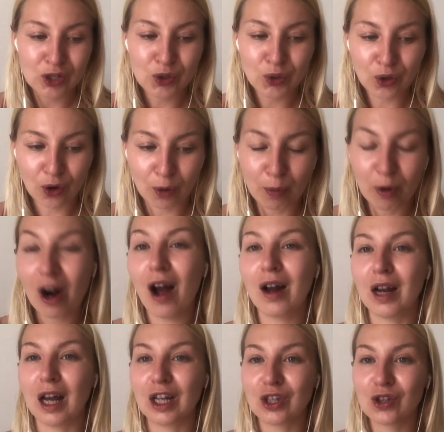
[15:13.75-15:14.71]
your
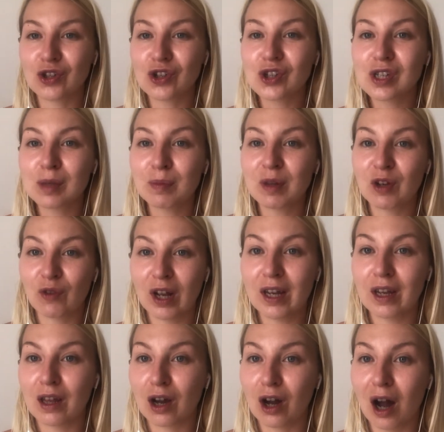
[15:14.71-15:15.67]
product, you're just simply
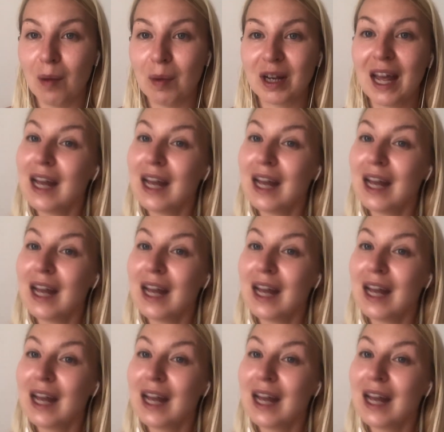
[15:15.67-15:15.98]
writing a comment.